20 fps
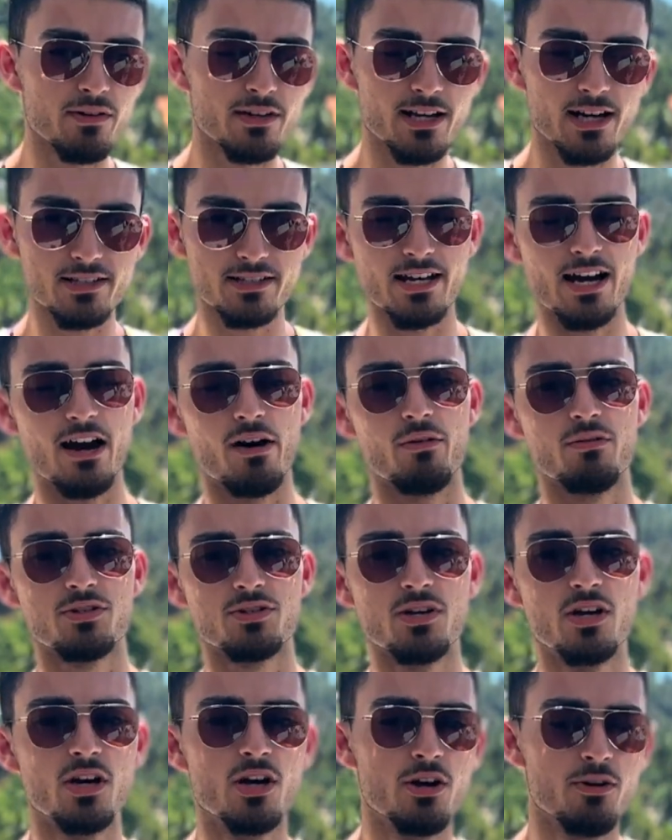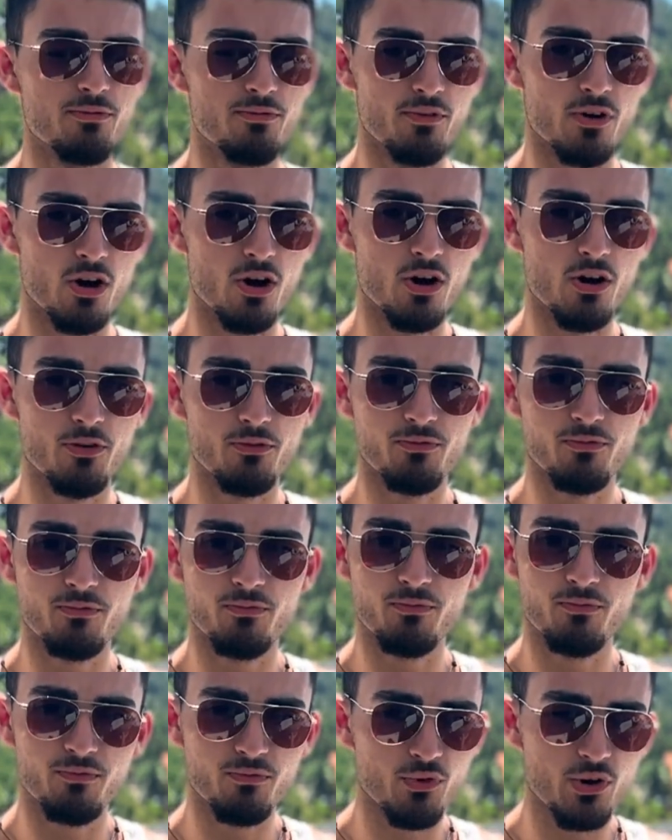nice house for
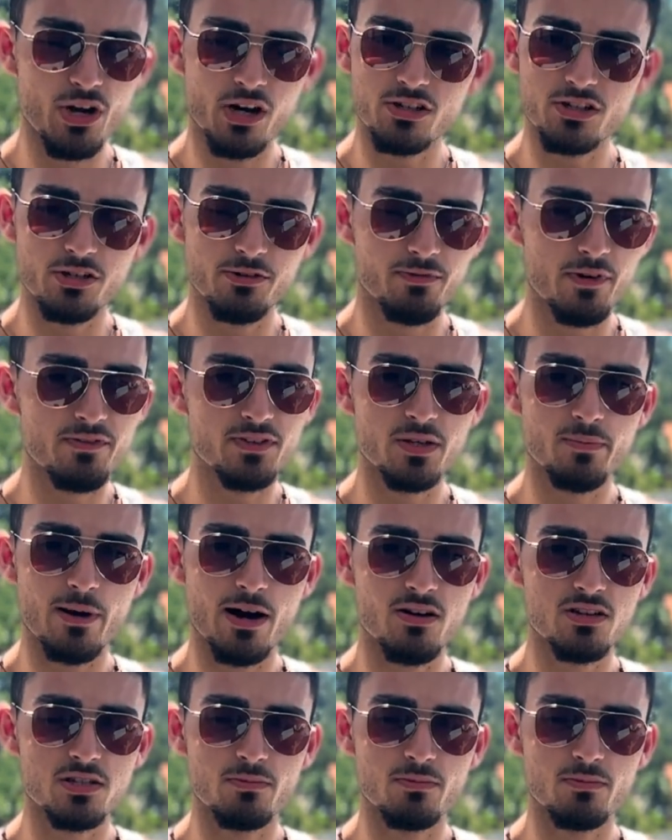£350